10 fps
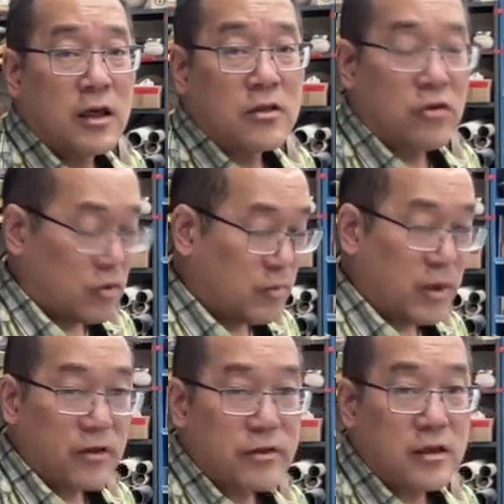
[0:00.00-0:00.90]
so you'd be
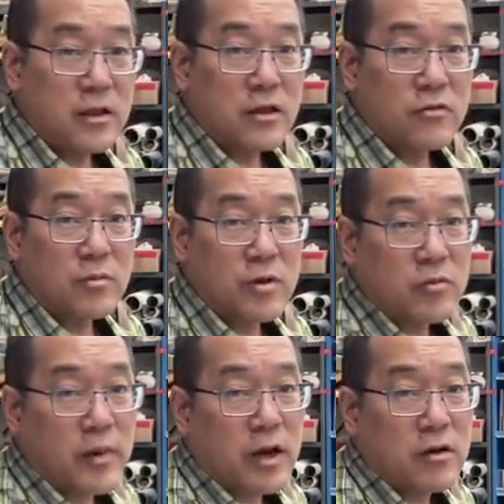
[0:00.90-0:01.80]
able to see this one
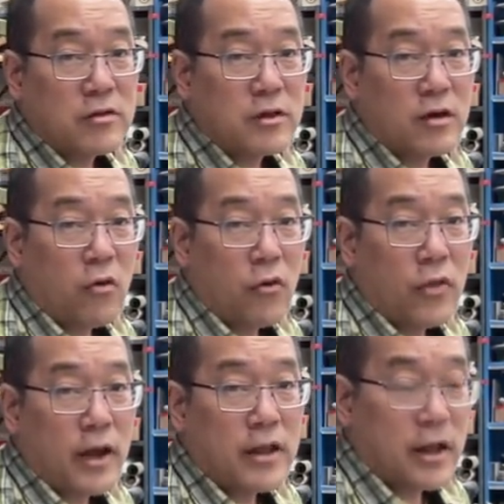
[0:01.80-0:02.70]
much better. You see,
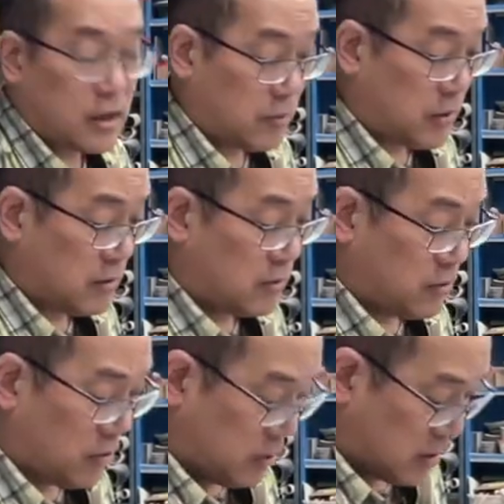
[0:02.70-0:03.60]
hold that like a
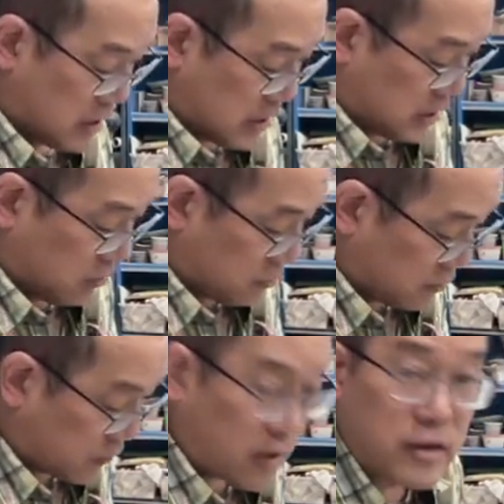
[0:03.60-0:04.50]
pencil, use
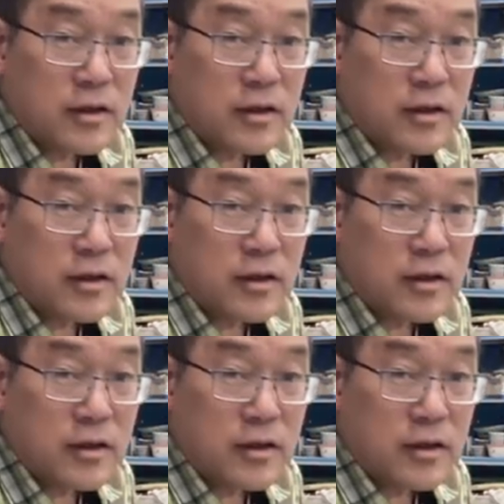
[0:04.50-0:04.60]
the very